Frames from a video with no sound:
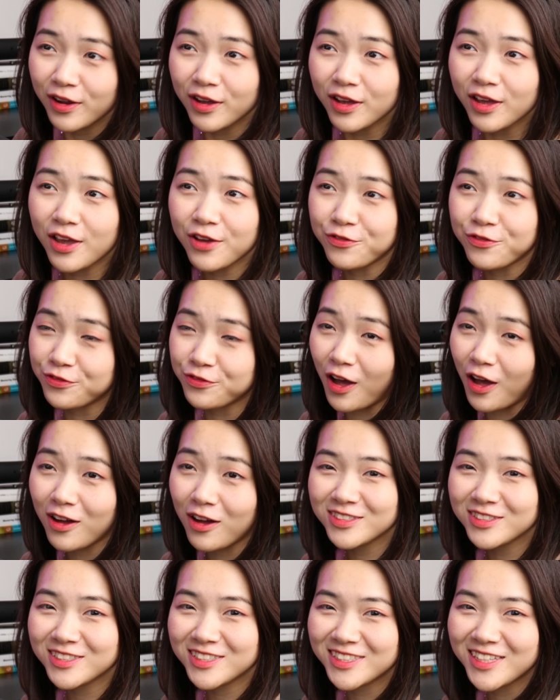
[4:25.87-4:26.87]
If
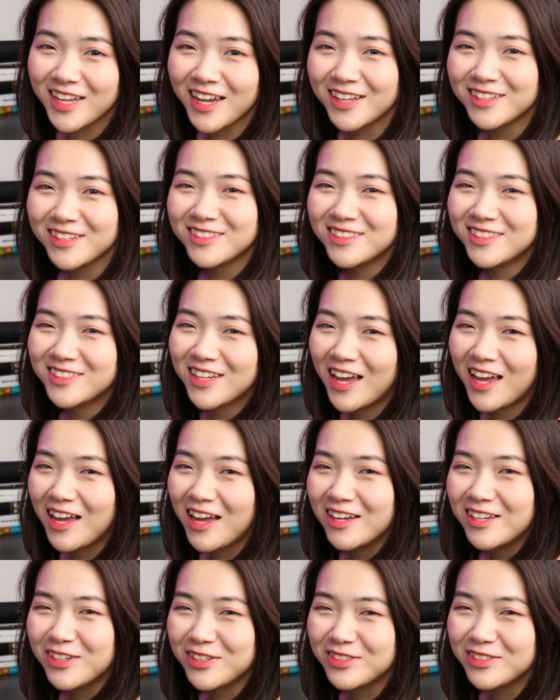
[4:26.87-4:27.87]
not, then
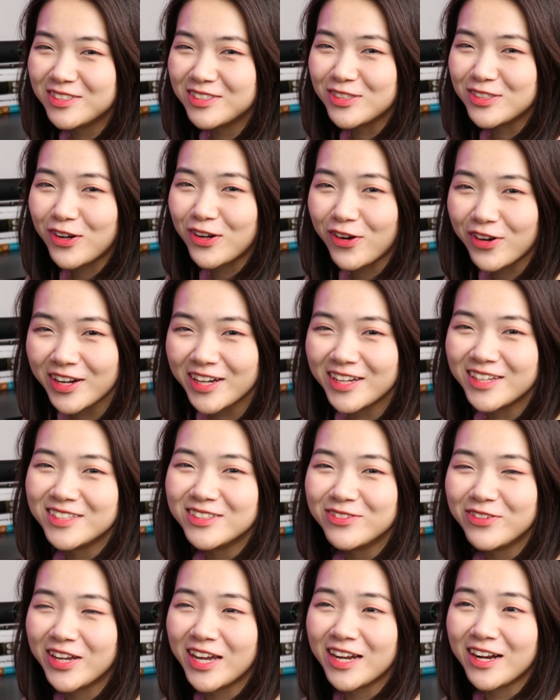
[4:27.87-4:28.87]
sorry,
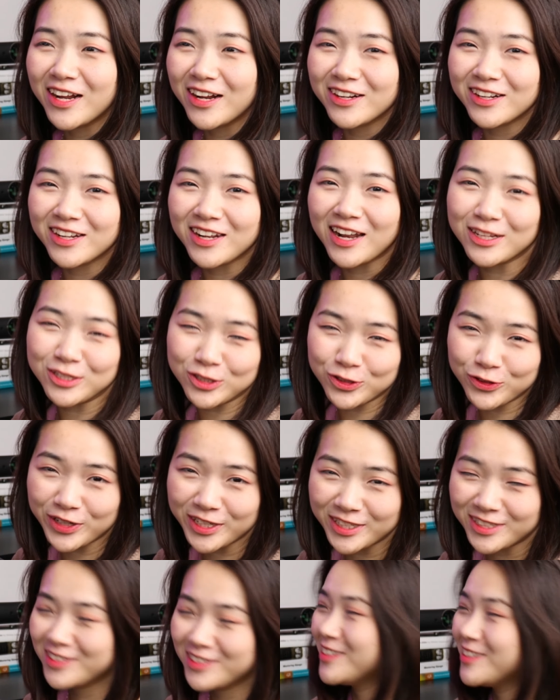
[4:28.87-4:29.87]
we cannot let you
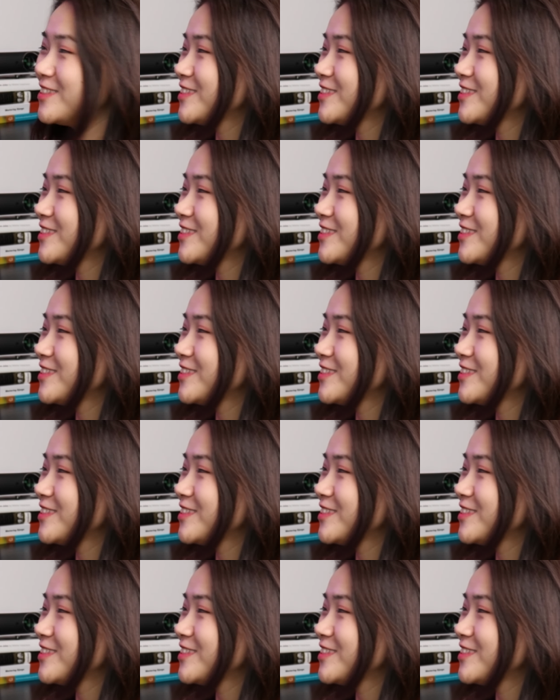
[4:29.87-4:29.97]
in.